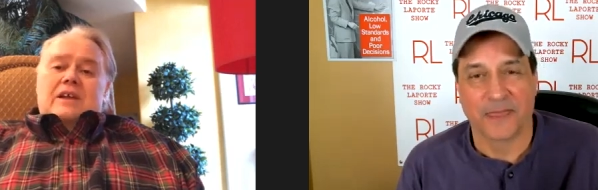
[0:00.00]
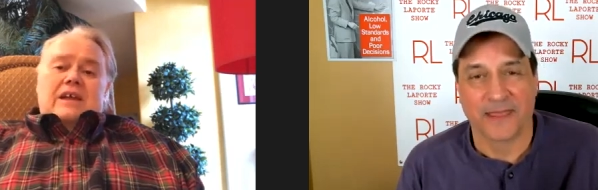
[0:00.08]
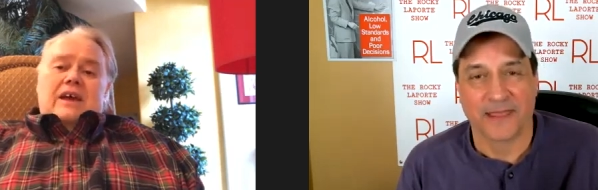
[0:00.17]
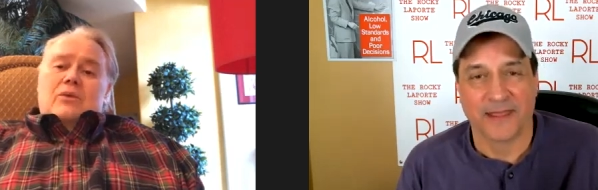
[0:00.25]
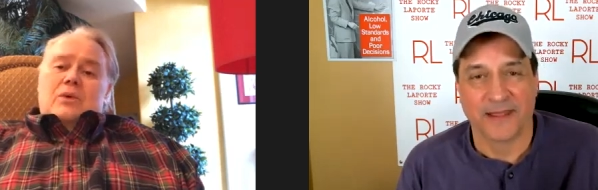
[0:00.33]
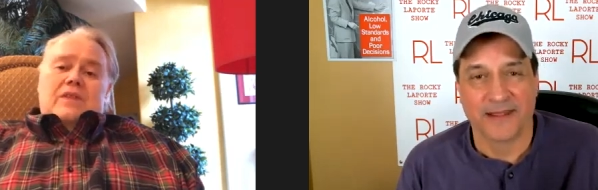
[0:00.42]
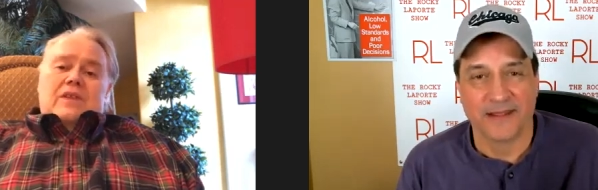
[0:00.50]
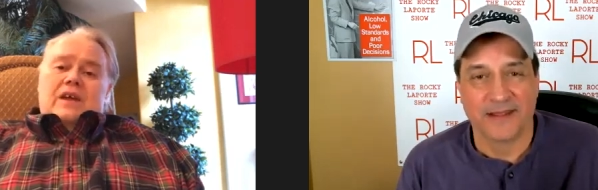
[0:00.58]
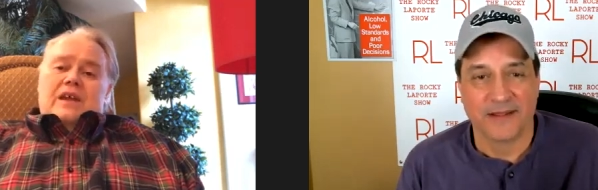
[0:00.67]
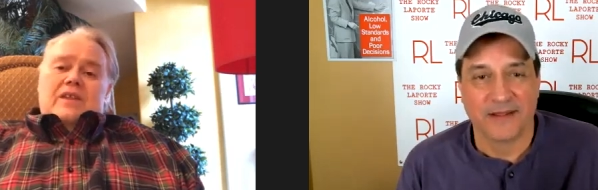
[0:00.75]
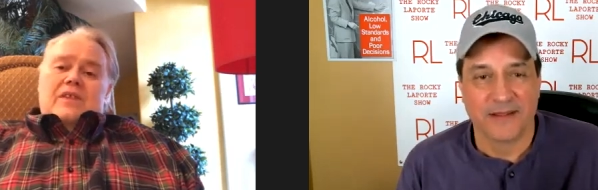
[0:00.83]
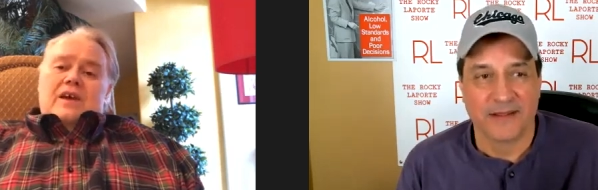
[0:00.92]
Speaker 1: to deal with
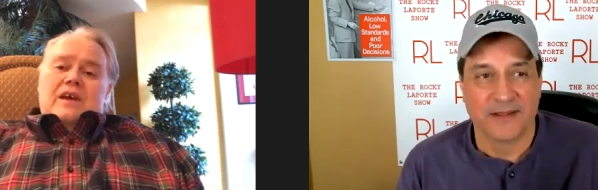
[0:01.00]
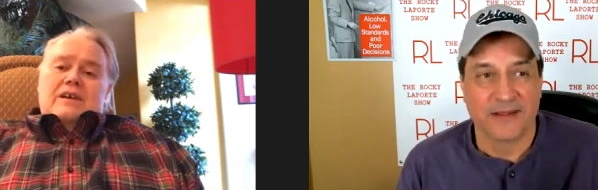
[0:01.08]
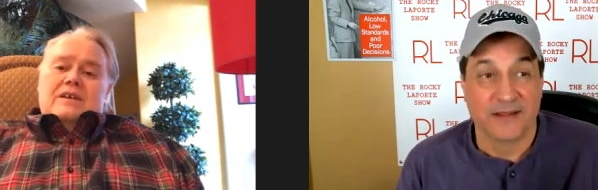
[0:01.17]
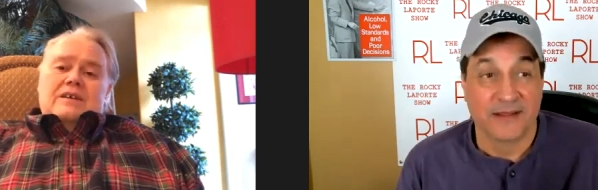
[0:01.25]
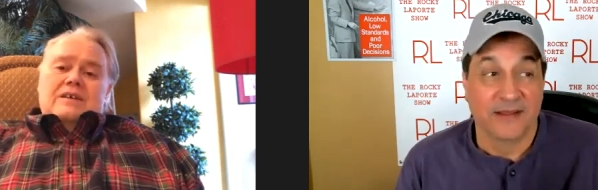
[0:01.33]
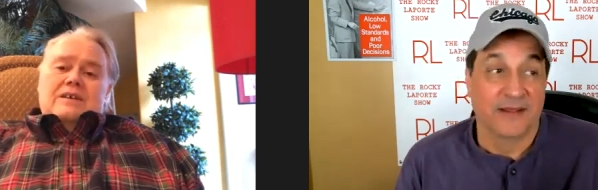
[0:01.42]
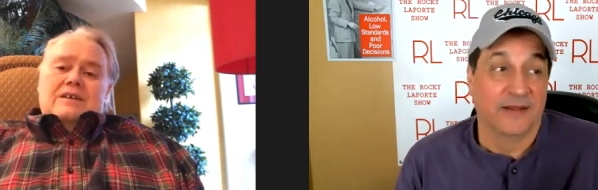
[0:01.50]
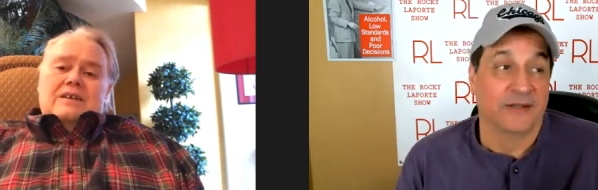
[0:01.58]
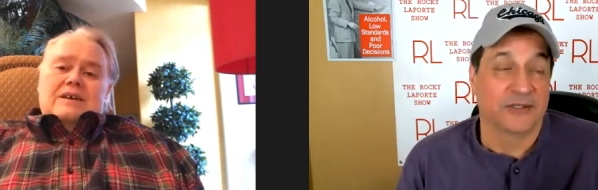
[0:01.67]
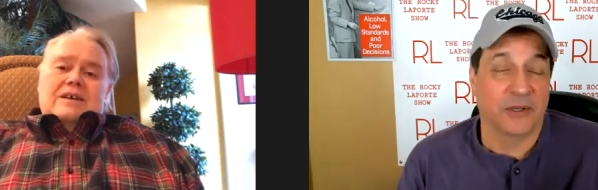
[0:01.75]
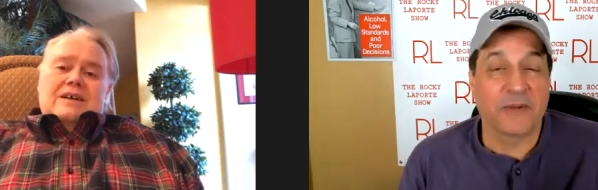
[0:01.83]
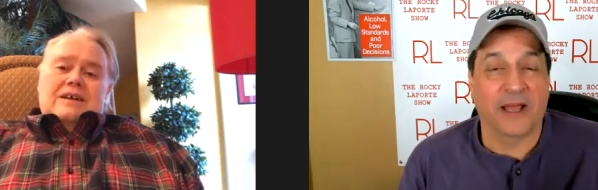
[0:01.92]
anything.
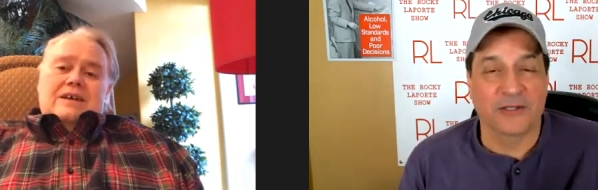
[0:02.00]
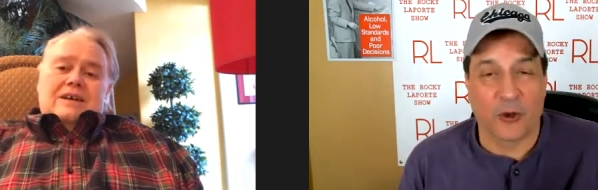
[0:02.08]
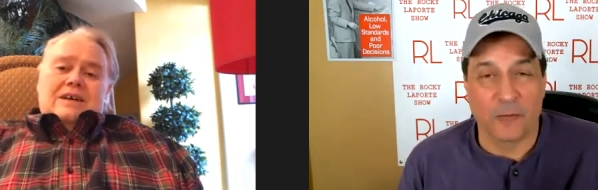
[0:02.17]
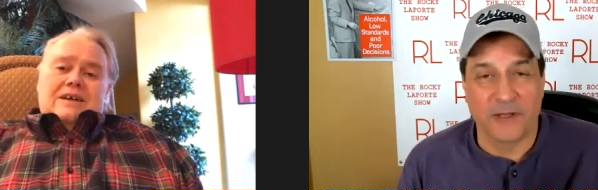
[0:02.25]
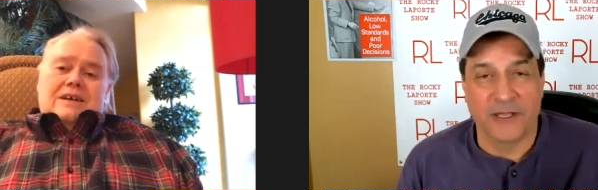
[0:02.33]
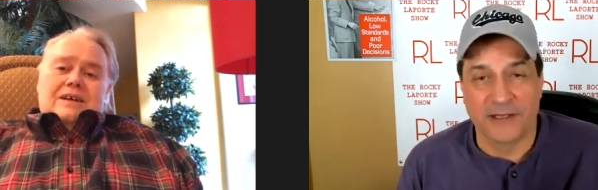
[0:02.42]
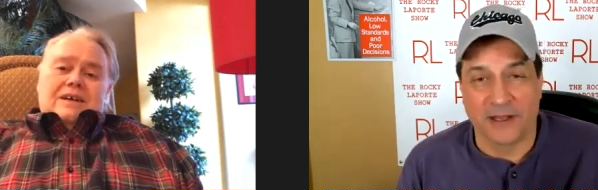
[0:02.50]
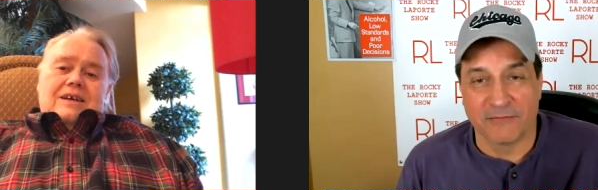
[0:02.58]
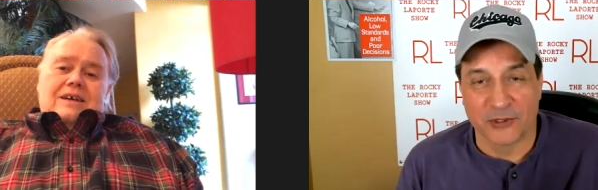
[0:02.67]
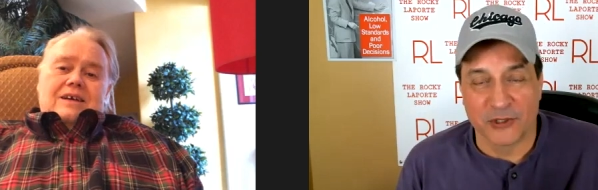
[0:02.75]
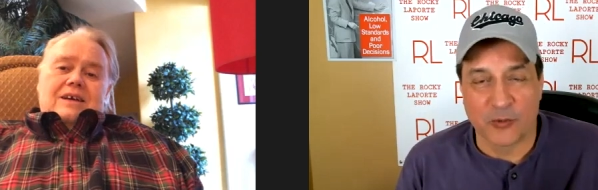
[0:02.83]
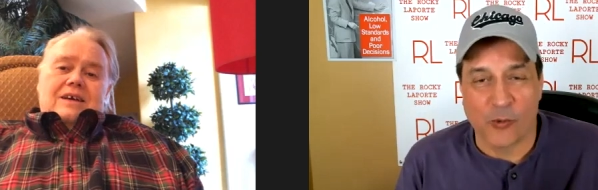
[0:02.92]
Speaker 2: Some guy told me he
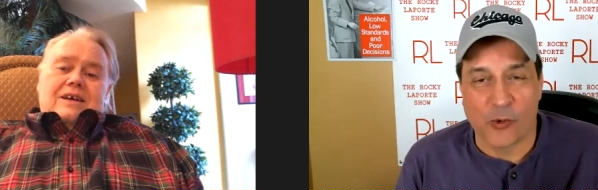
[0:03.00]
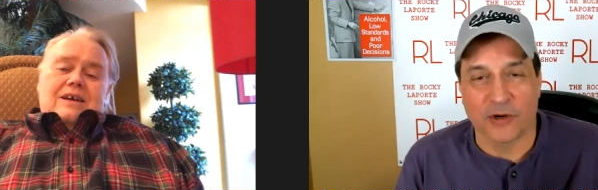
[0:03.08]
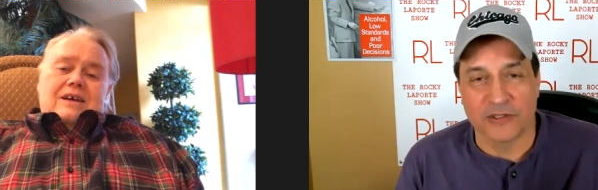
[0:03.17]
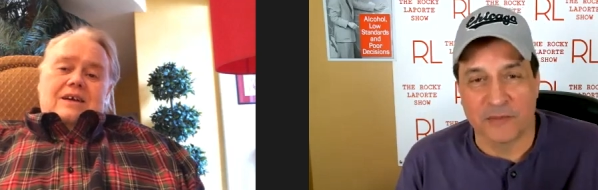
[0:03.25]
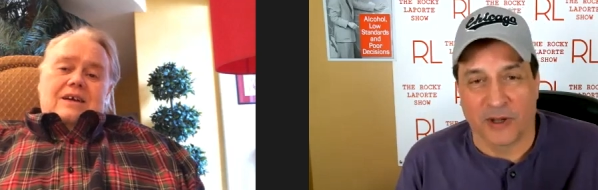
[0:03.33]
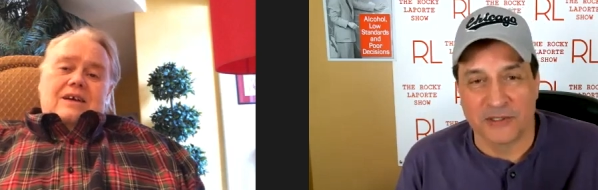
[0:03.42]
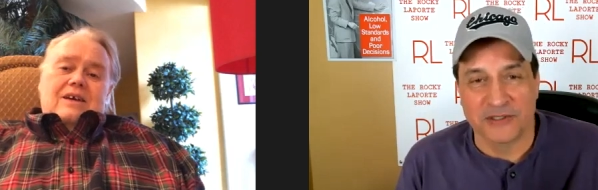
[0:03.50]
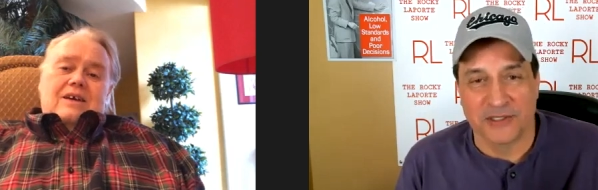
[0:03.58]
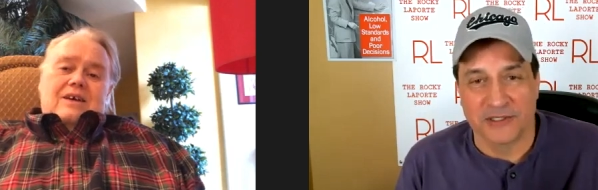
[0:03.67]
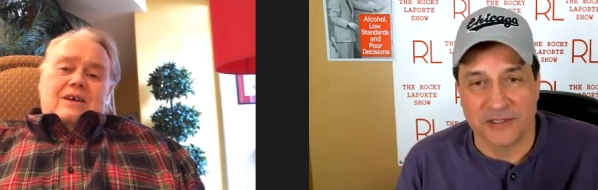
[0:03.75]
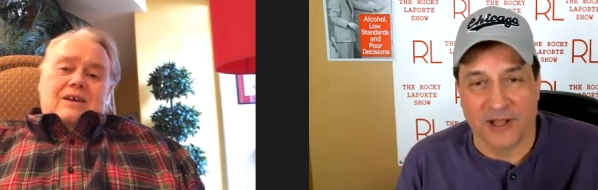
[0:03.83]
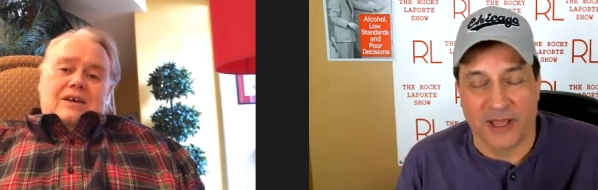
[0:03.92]
never swore as much
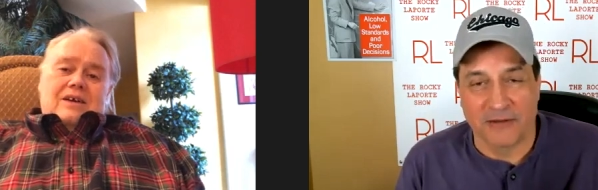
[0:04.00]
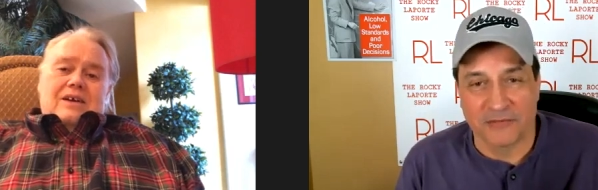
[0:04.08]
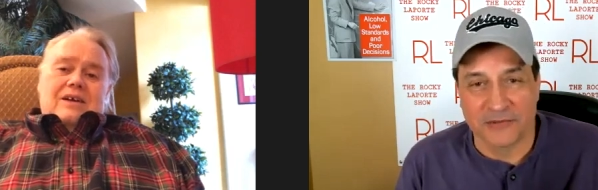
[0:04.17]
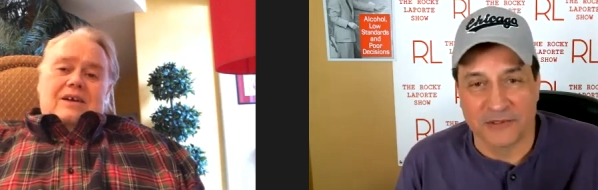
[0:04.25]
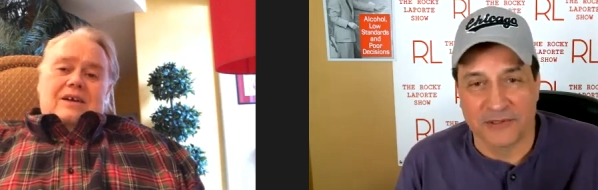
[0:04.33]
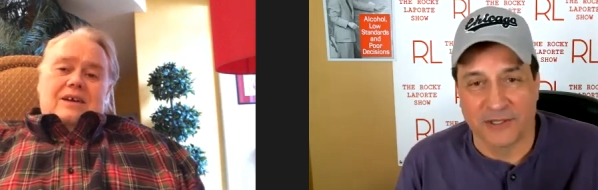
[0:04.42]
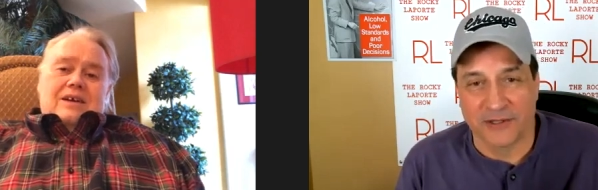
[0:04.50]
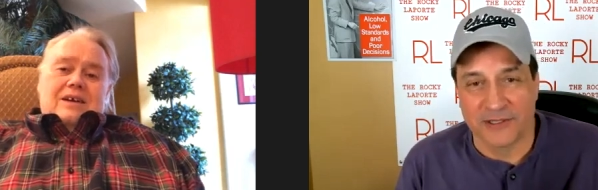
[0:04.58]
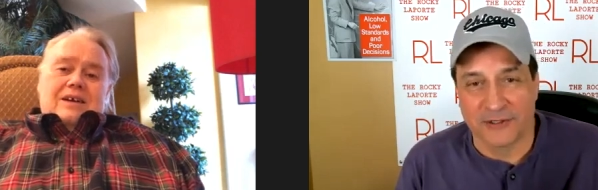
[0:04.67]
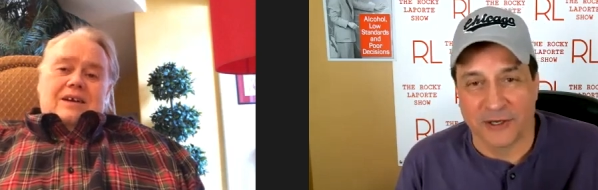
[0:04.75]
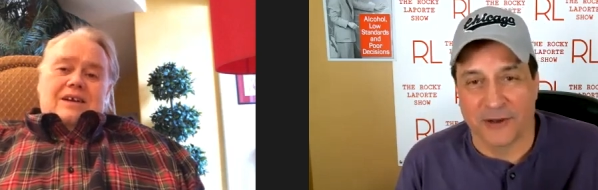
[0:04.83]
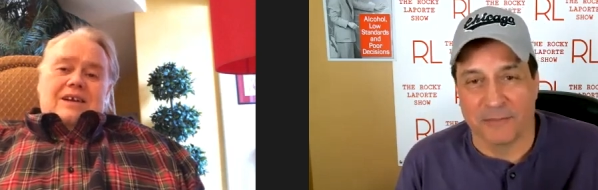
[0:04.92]
in his life till
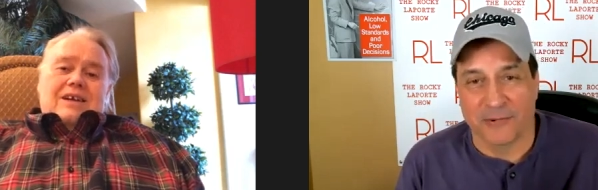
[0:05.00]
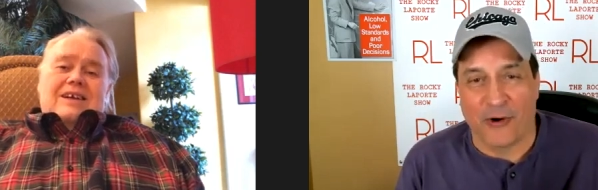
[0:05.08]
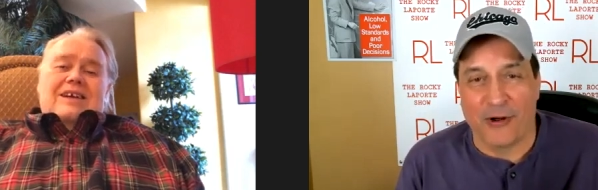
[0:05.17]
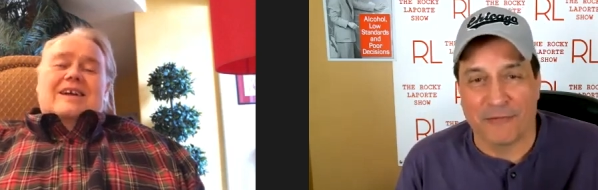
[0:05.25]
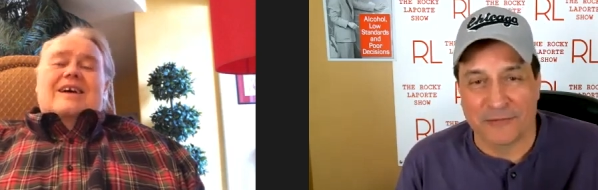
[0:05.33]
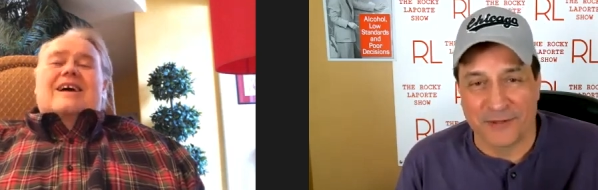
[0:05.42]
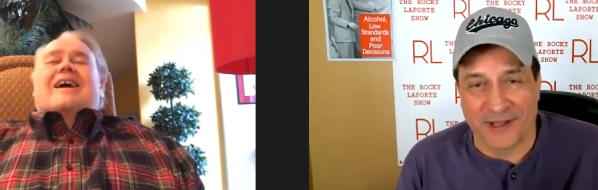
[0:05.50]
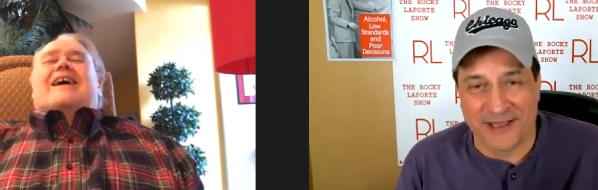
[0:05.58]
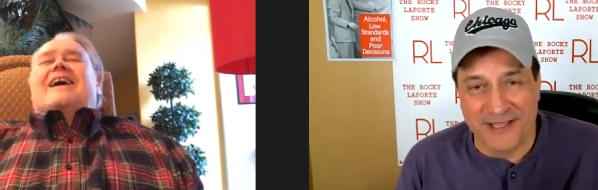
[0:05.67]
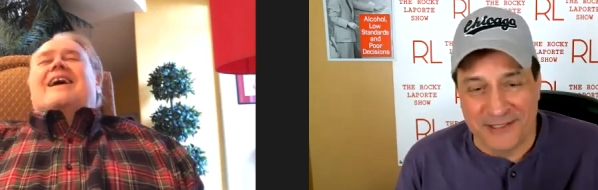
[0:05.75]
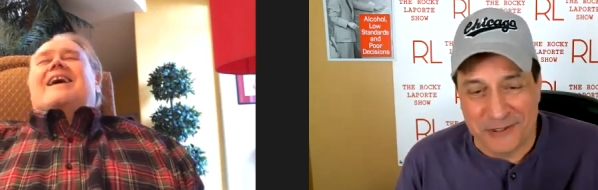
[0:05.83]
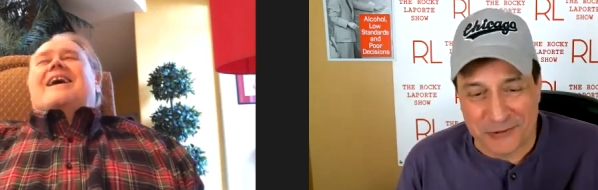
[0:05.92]
he took up golf and like he